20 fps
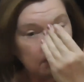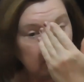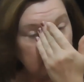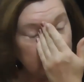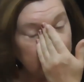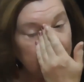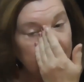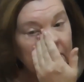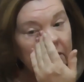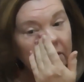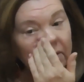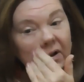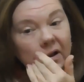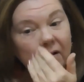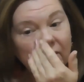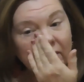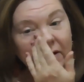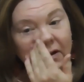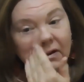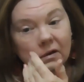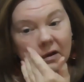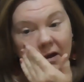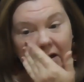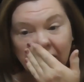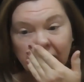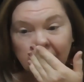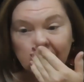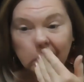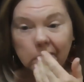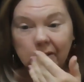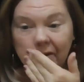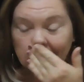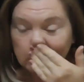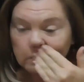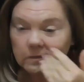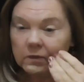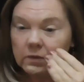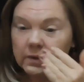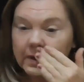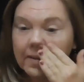of applying foundation. I
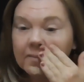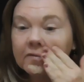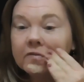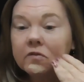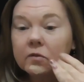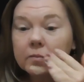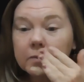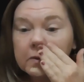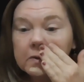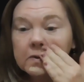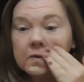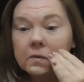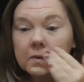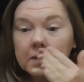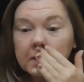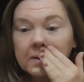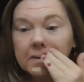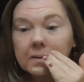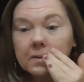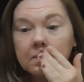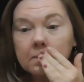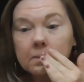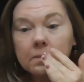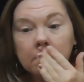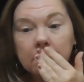just feel comfortable doing it.